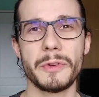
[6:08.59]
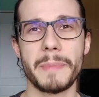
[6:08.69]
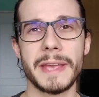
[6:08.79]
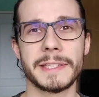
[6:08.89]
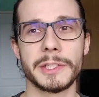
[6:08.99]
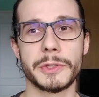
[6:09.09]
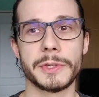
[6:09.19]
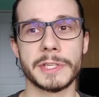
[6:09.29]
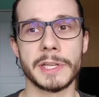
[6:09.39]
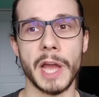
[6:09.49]
amazing to
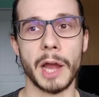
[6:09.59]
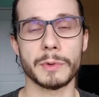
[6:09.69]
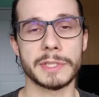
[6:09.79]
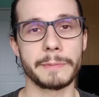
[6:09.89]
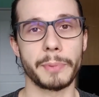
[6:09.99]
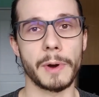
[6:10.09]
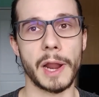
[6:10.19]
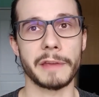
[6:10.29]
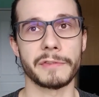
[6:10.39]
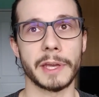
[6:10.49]
see how simple
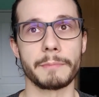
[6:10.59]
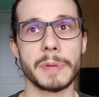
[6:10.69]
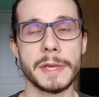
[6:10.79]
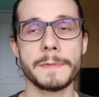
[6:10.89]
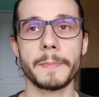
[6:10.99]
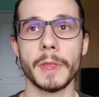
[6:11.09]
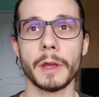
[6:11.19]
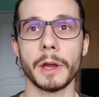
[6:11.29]
life can be.